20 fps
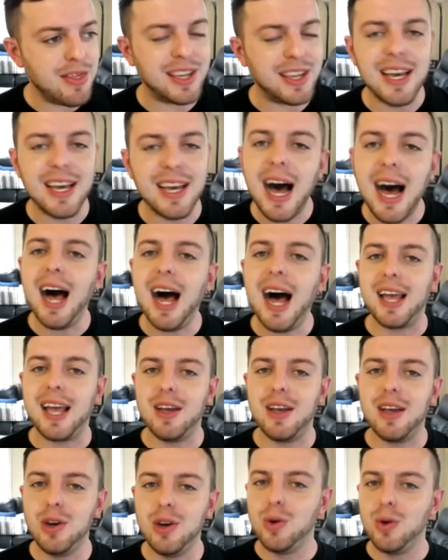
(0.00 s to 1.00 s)
the
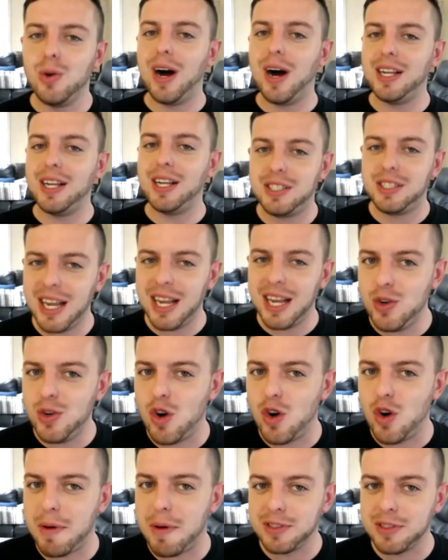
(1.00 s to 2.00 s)
guy who I said
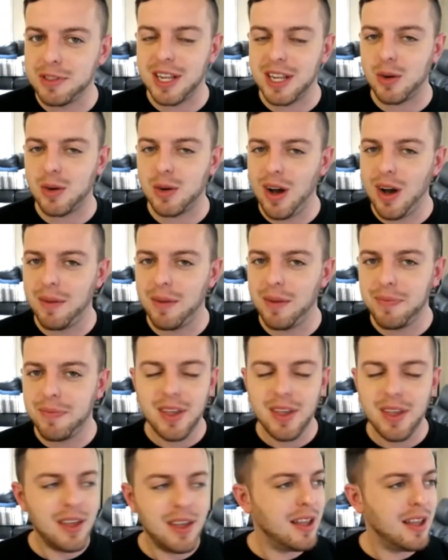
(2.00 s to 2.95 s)
to him, I was like, well,